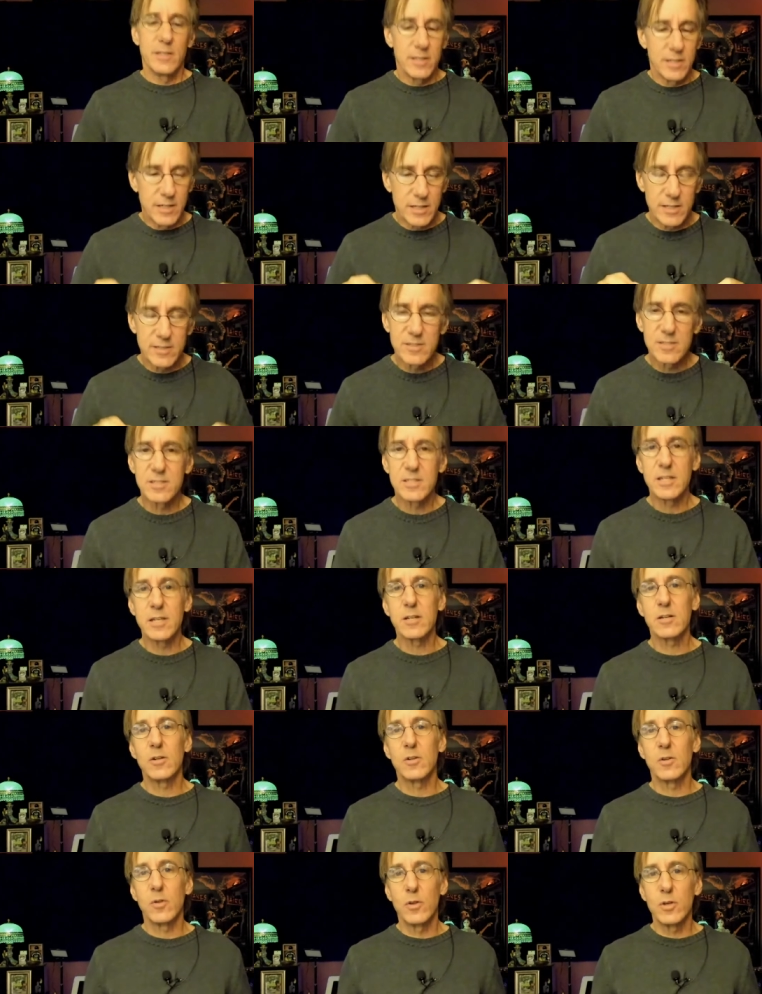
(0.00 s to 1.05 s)
It's
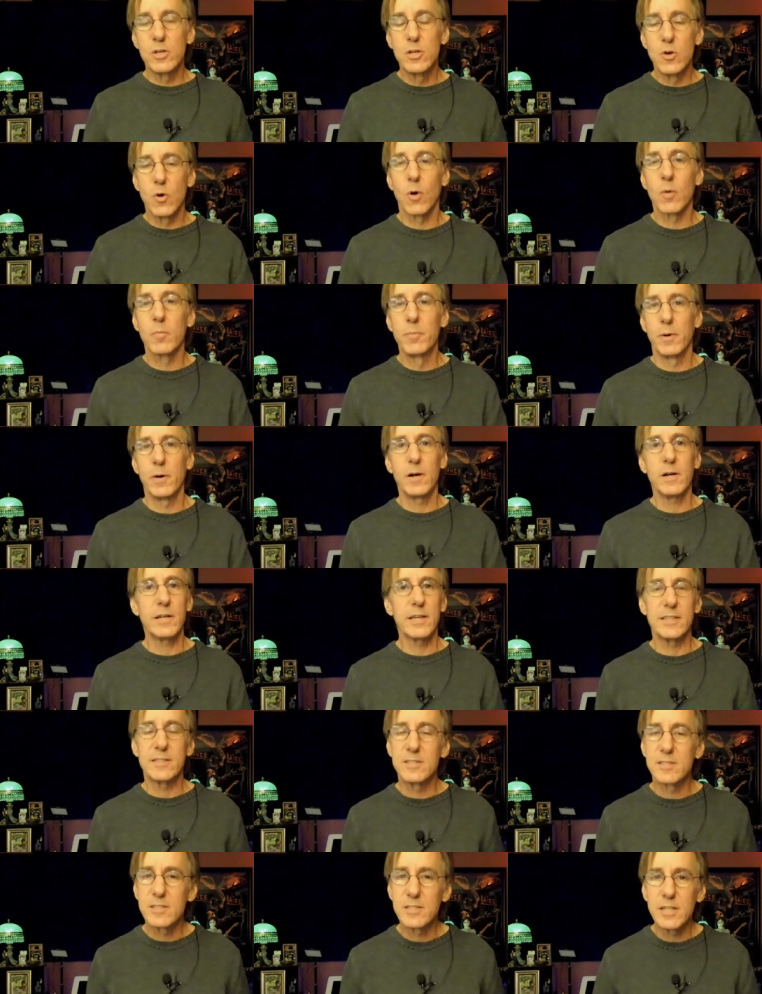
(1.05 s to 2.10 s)
still your book,
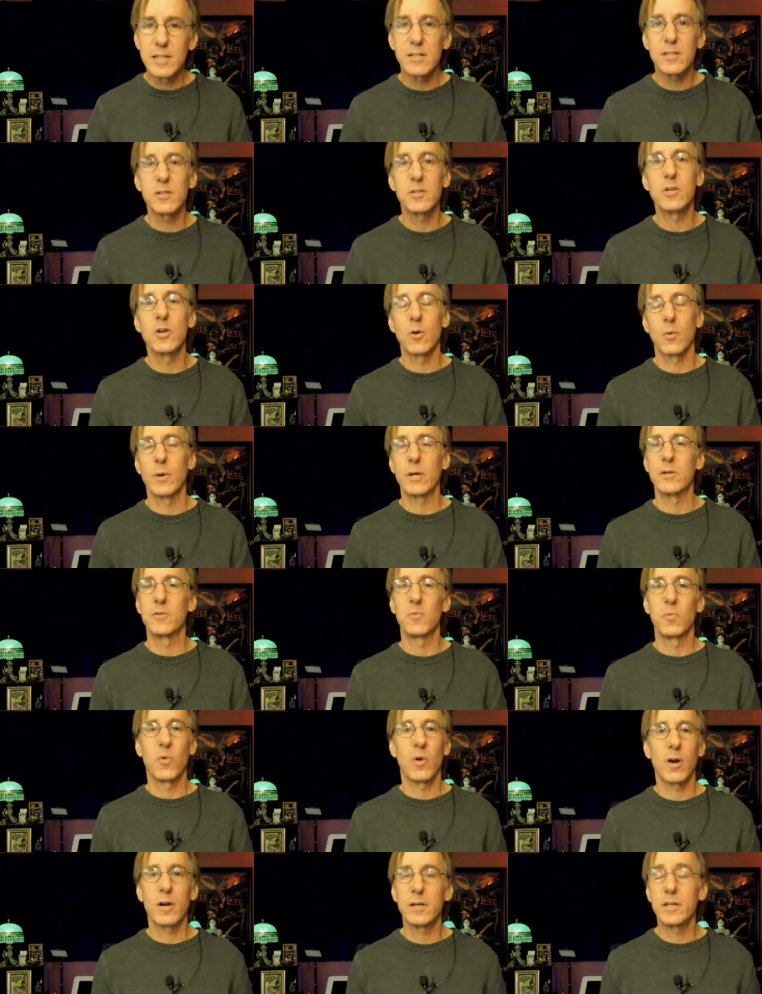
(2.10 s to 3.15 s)
it's still your written
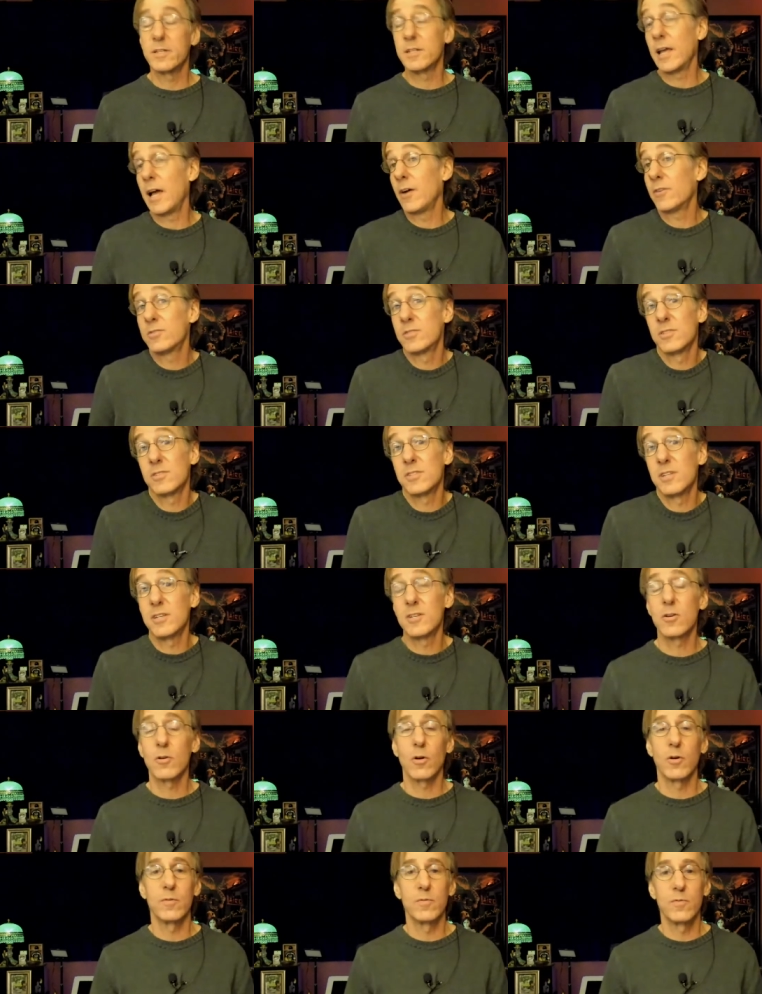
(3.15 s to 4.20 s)
word, and now it's just in
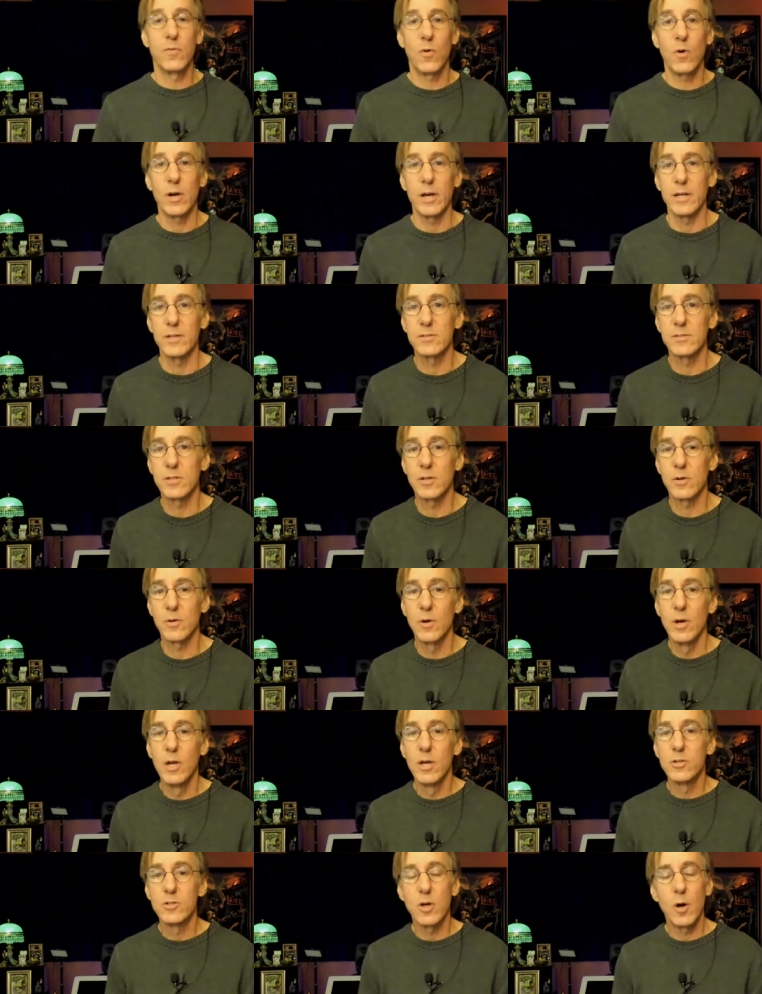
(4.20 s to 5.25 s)
your own voice. So
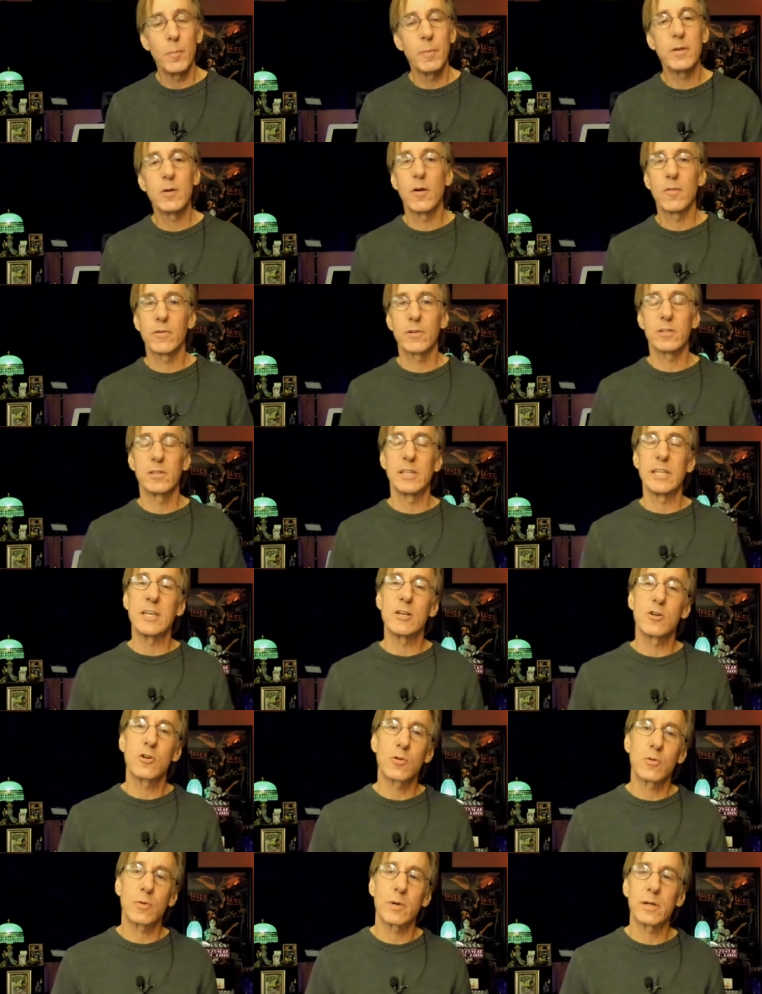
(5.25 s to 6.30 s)
don't be overly
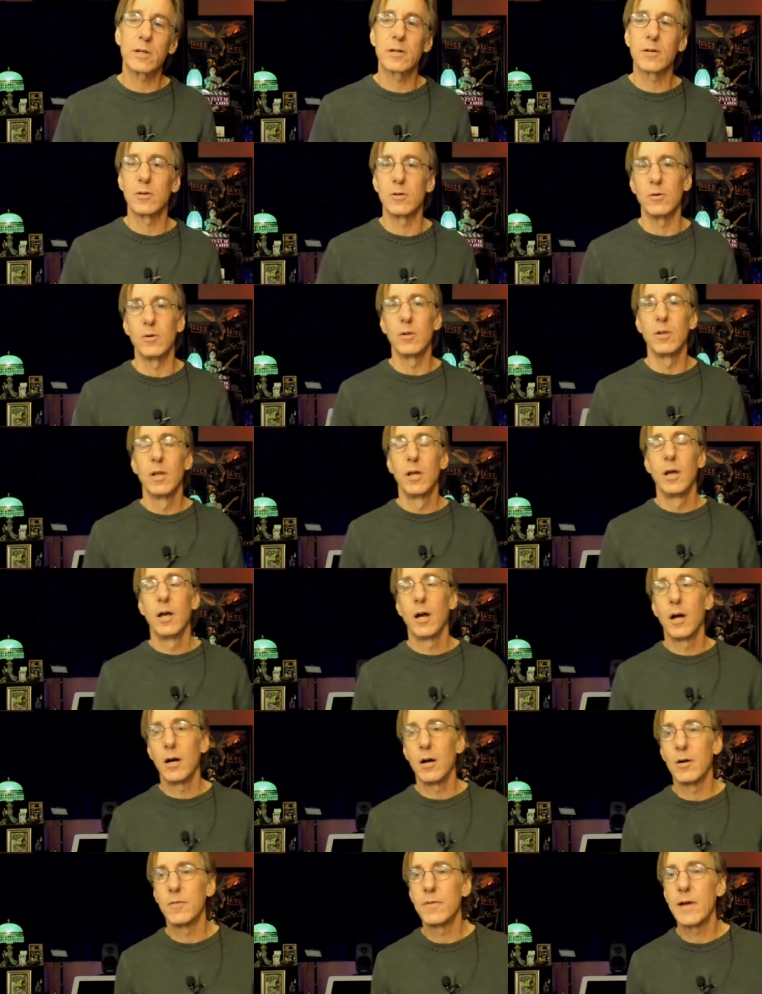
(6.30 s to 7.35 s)
critical
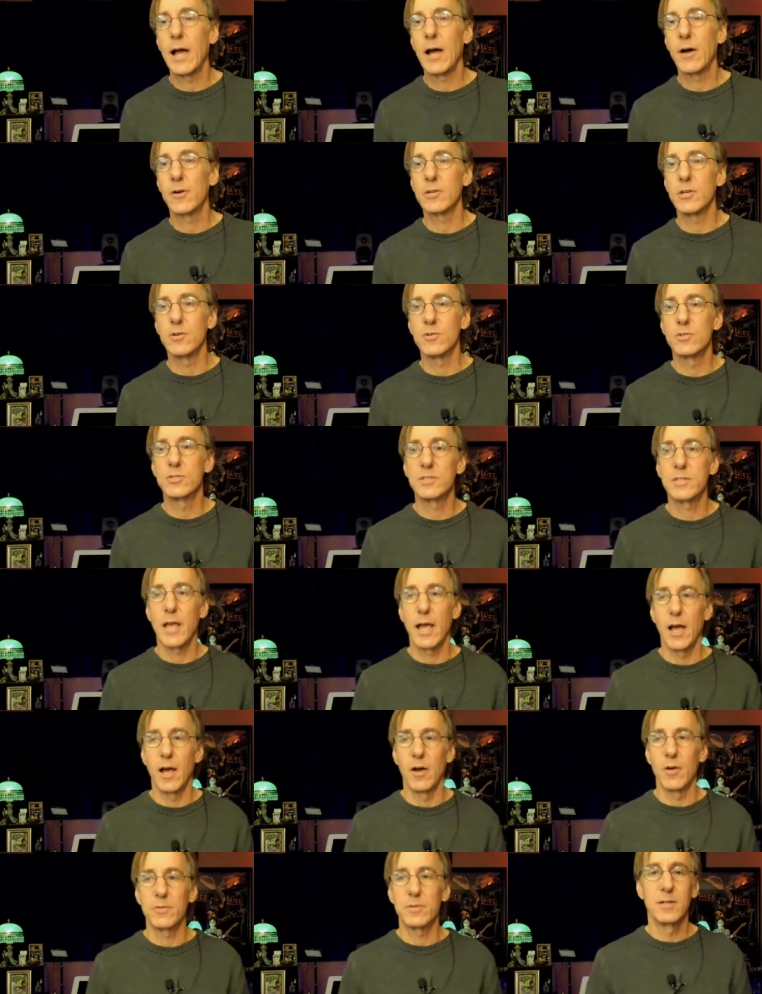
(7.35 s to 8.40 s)
of how you
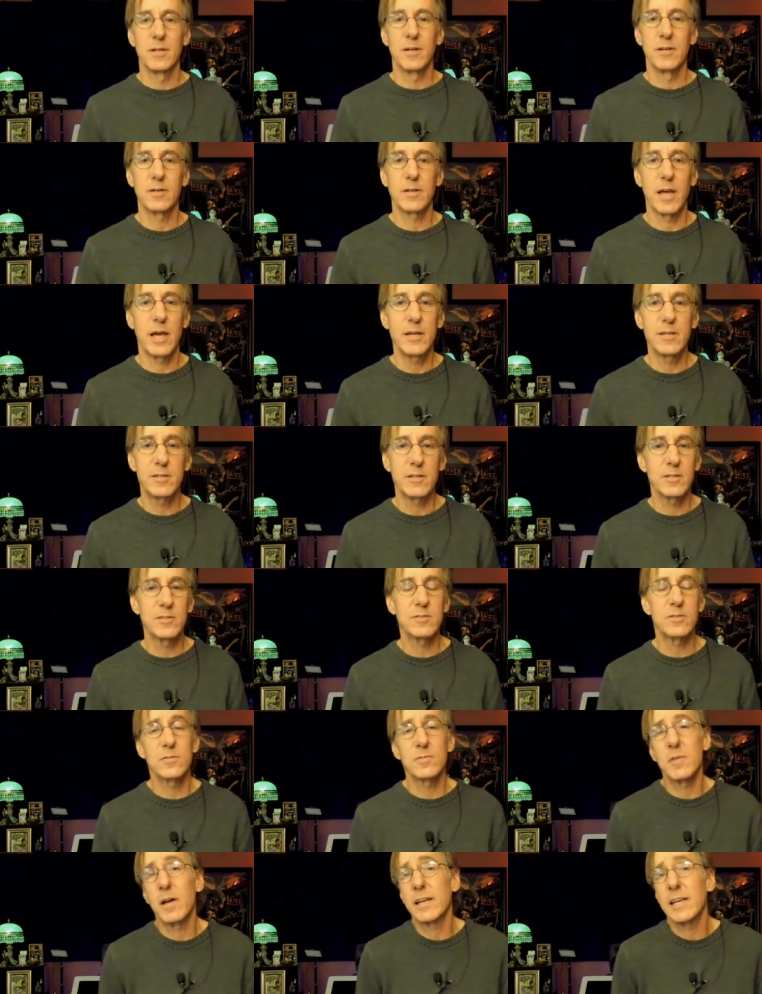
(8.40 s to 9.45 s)
sound, okay?
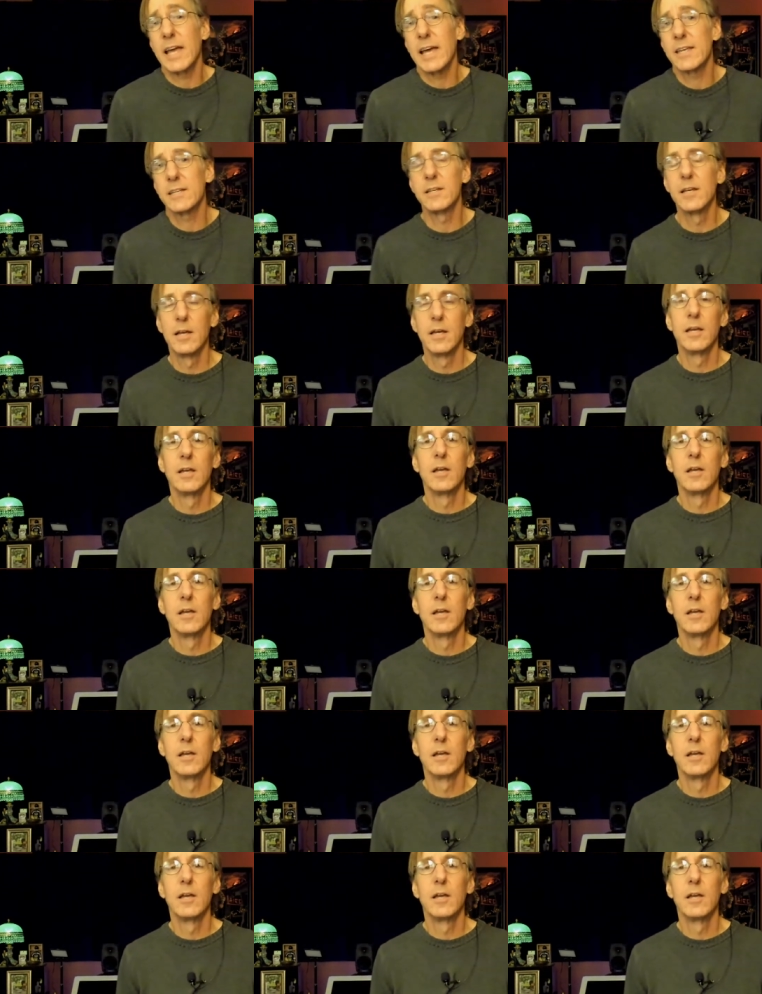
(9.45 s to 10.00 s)
Because again,